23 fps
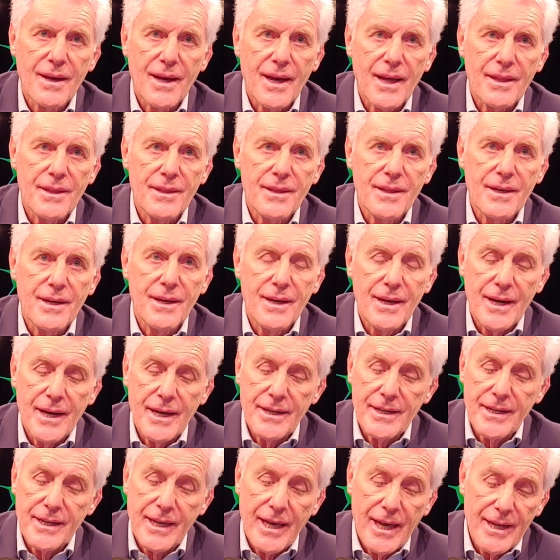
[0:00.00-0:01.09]
And uh,
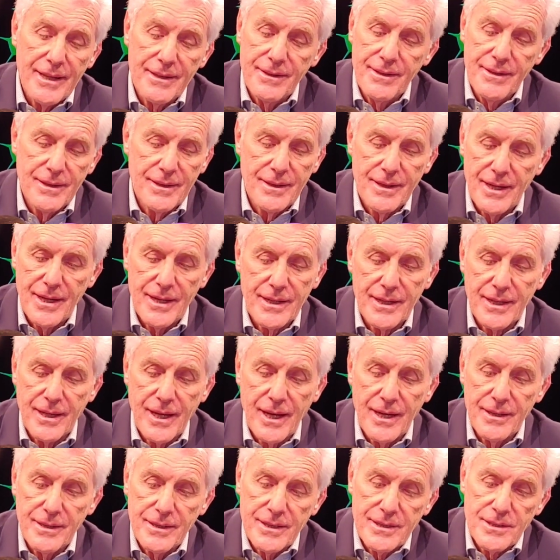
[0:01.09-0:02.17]
and again and
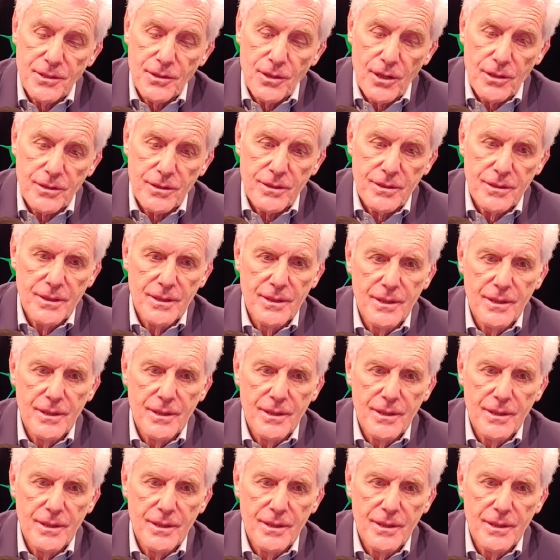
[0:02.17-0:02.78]
again, it's not.